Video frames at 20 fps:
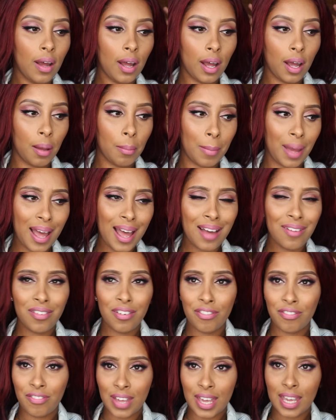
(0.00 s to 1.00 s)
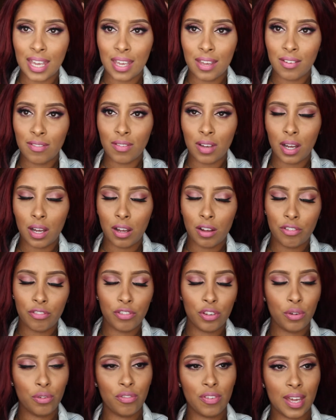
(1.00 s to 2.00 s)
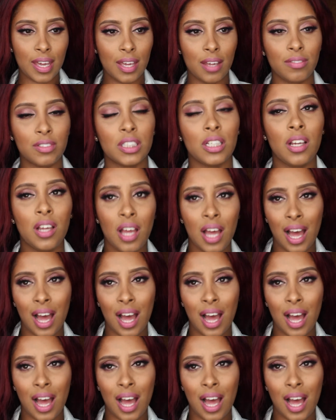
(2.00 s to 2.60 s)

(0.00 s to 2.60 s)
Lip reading: I have a few faves.